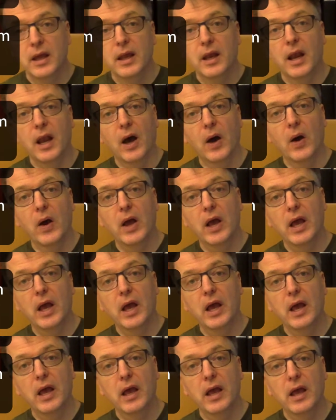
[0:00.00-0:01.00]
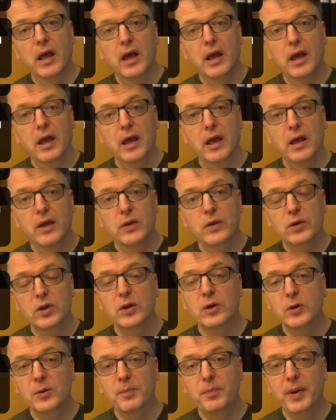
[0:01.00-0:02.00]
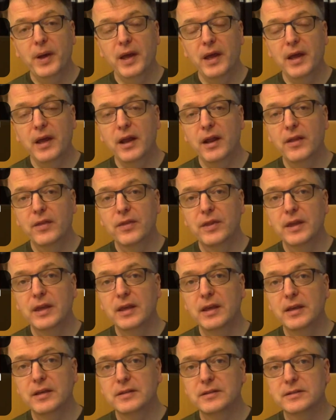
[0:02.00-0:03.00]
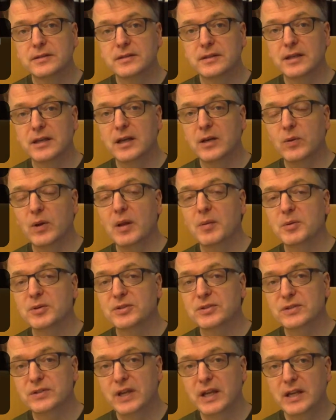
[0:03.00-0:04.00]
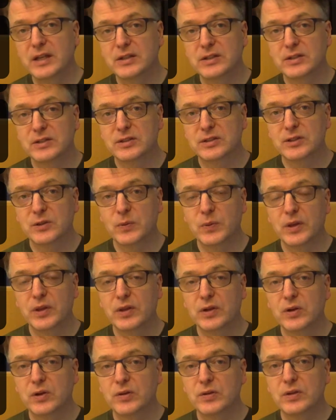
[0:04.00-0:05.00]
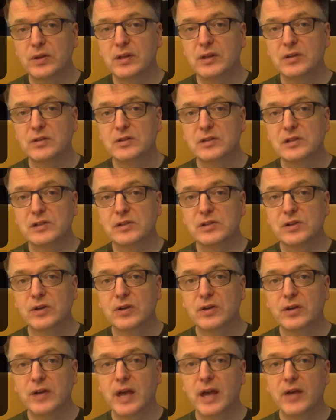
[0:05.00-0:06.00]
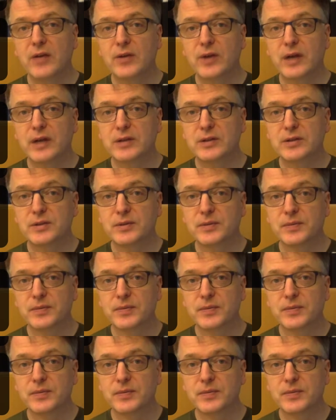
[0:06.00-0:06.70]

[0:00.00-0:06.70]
Now, you can compare these equilibrium stages with the continuously stirred tank reactor.